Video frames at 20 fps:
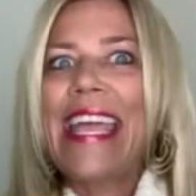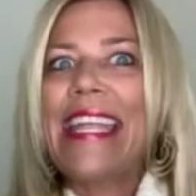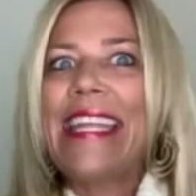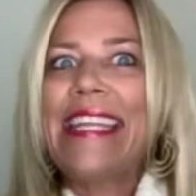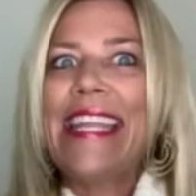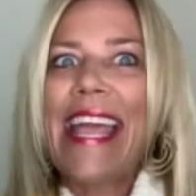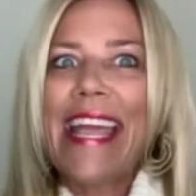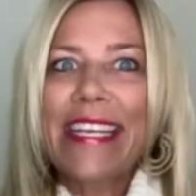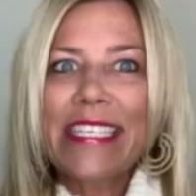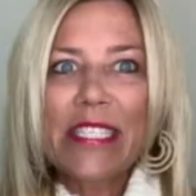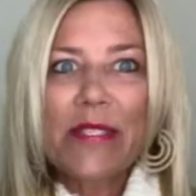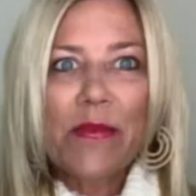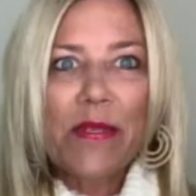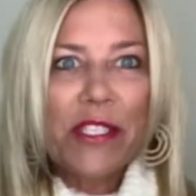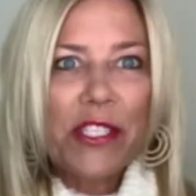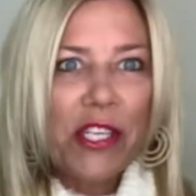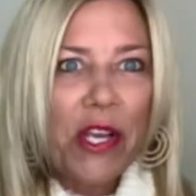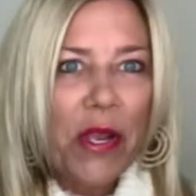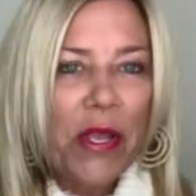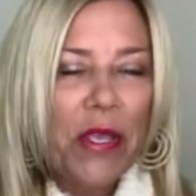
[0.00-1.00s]
Next, we're
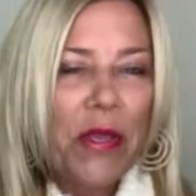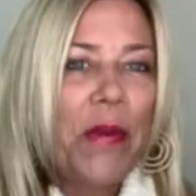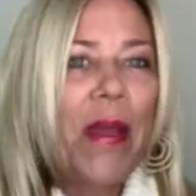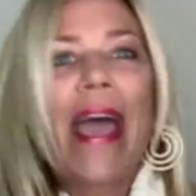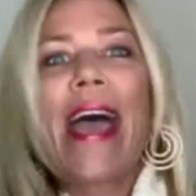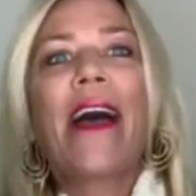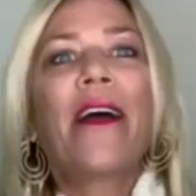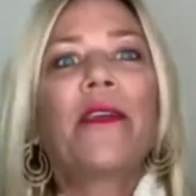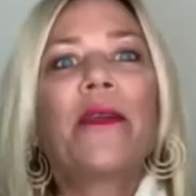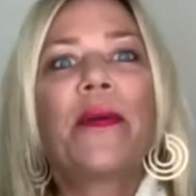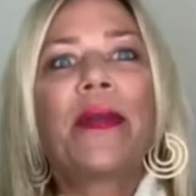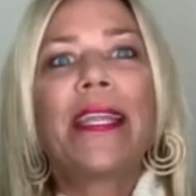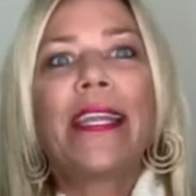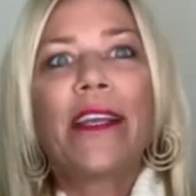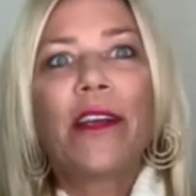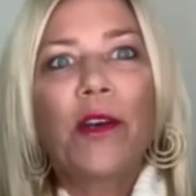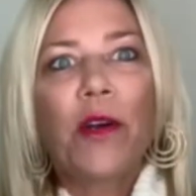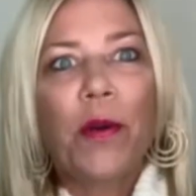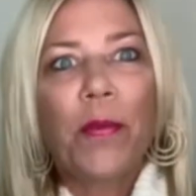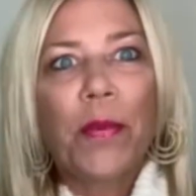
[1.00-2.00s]
showing you how you can
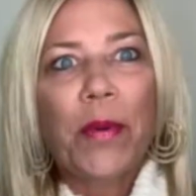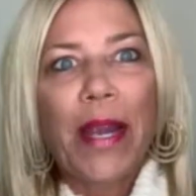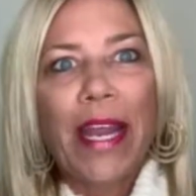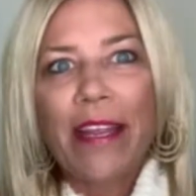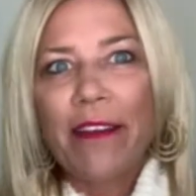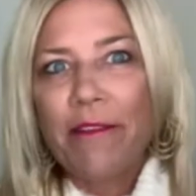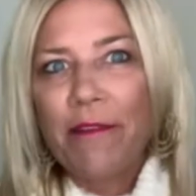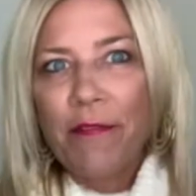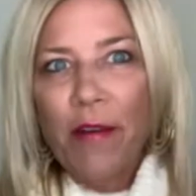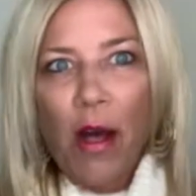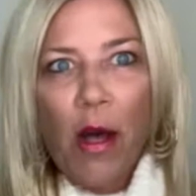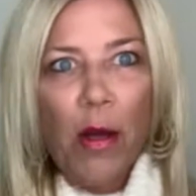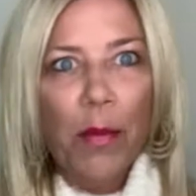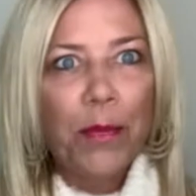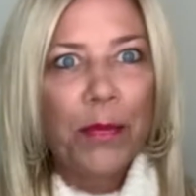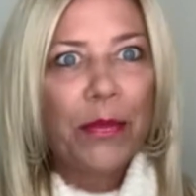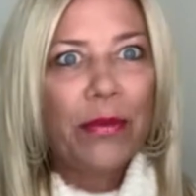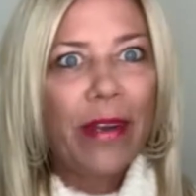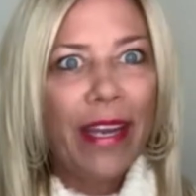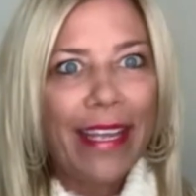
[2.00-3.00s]
incorporate fall
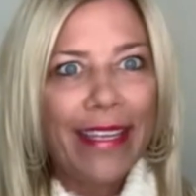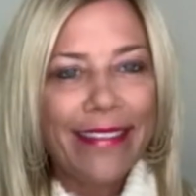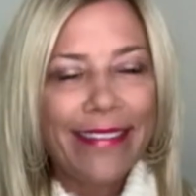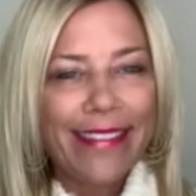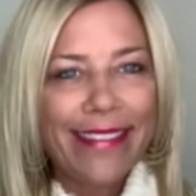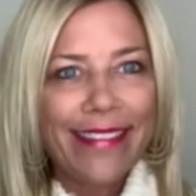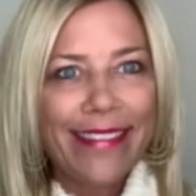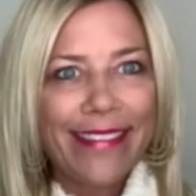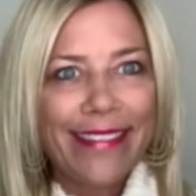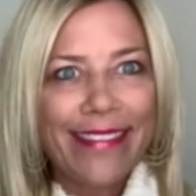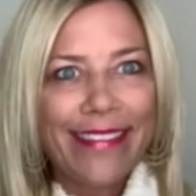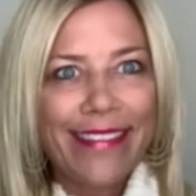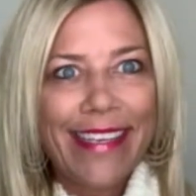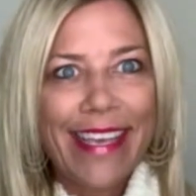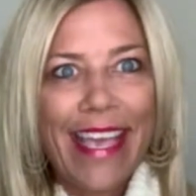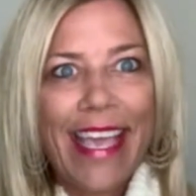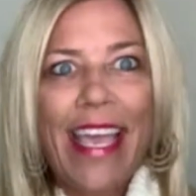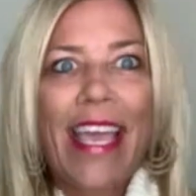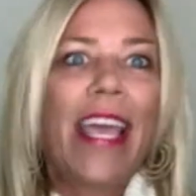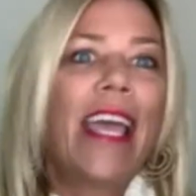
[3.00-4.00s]
prints
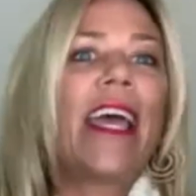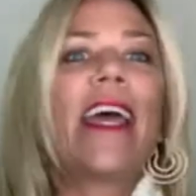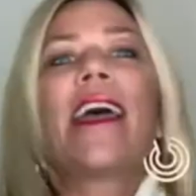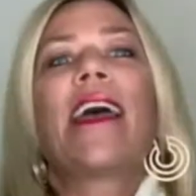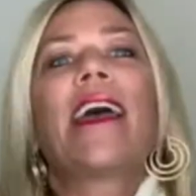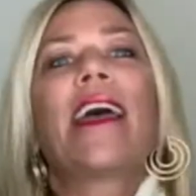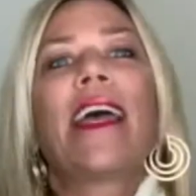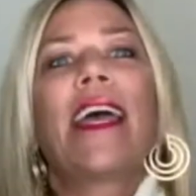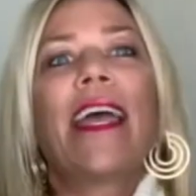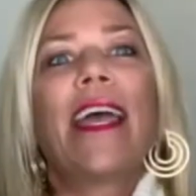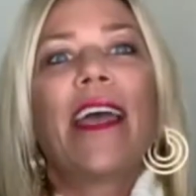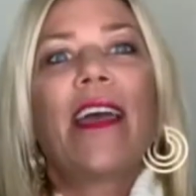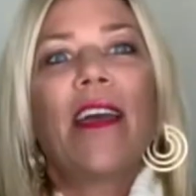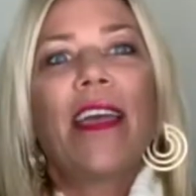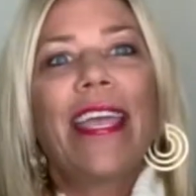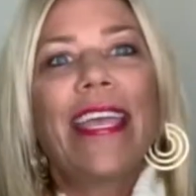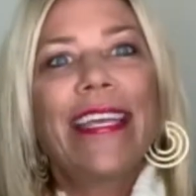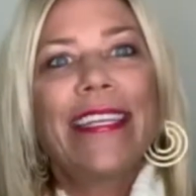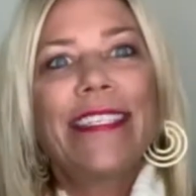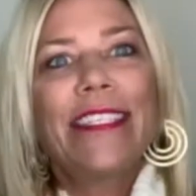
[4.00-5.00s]

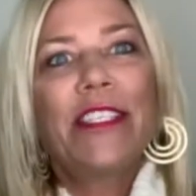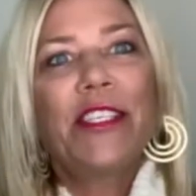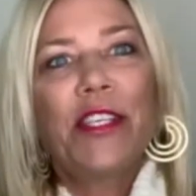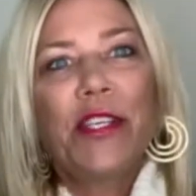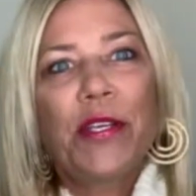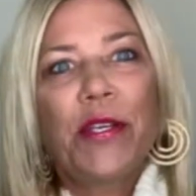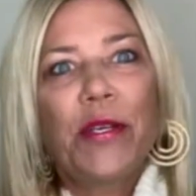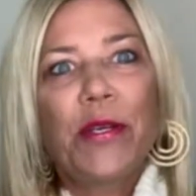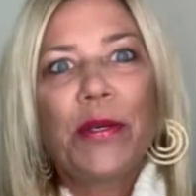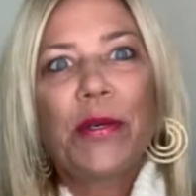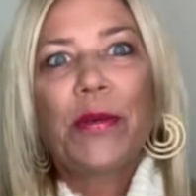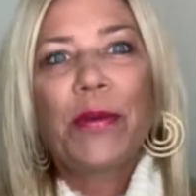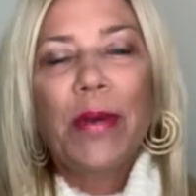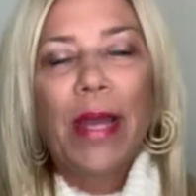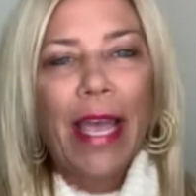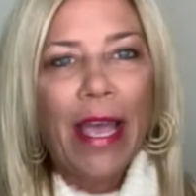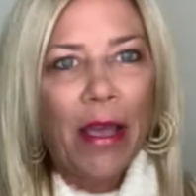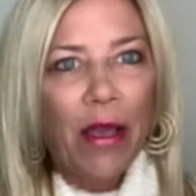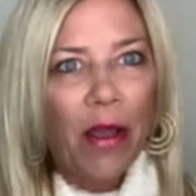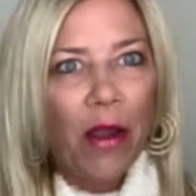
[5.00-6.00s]
into
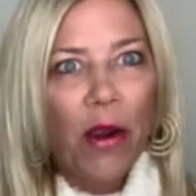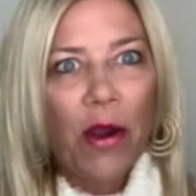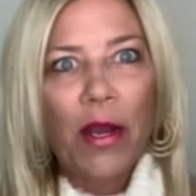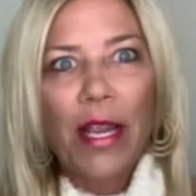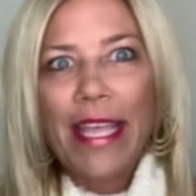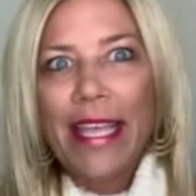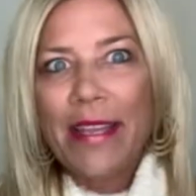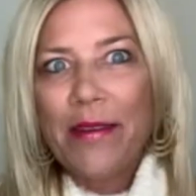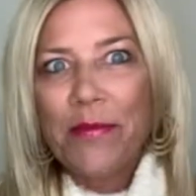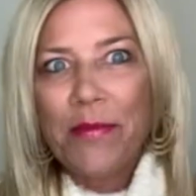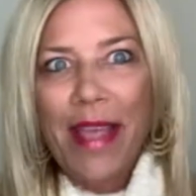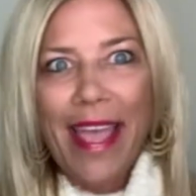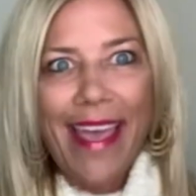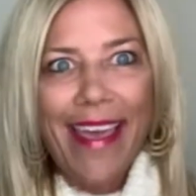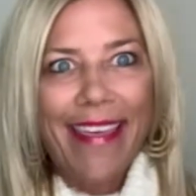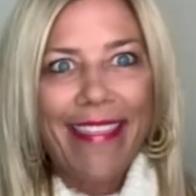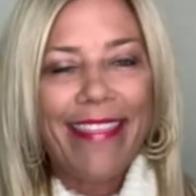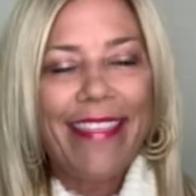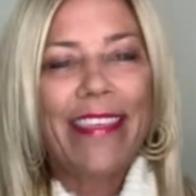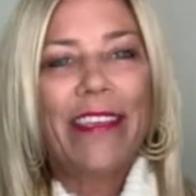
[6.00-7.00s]
or in
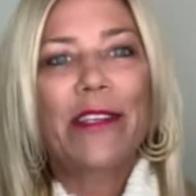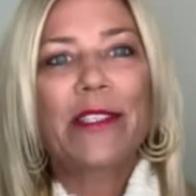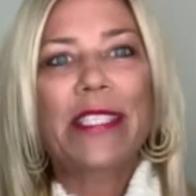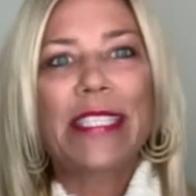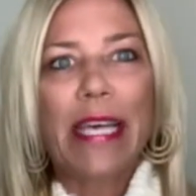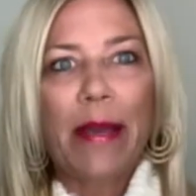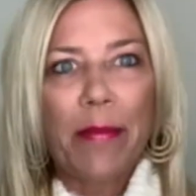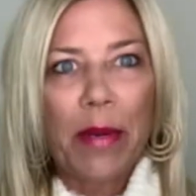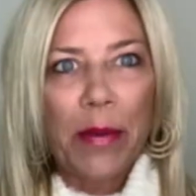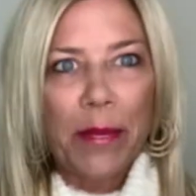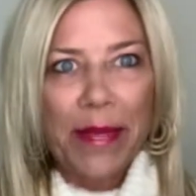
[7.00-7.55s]
with your summer